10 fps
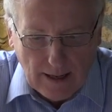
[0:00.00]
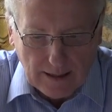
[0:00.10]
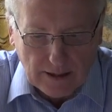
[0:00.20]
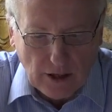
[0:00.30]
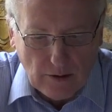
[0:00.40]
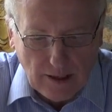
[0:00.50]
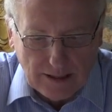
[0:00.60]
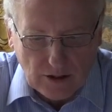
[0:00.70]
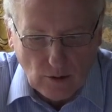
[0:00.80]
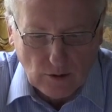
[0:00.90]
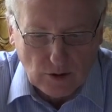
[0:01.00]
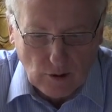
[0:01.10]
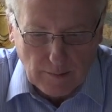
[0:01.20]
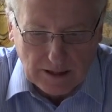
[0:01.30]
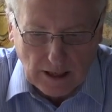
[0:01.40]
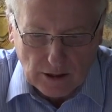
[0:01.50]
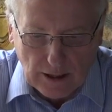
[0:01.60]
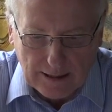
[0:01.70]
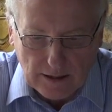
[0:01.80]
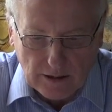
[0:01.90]
and his only source will be such
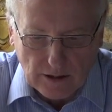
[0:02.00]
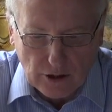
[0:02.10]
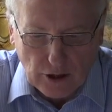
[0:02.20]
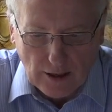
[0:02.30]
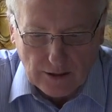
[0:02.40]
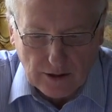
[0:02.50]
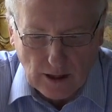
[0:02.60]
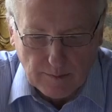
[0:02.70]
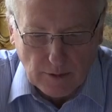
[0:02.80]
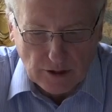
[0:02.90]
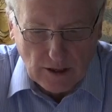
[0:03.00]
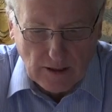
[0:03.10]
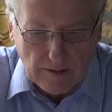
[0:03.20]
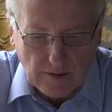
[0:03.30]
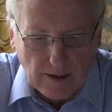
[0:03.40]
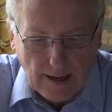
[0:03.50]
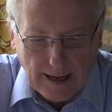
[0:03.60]
letters as chance had preserved.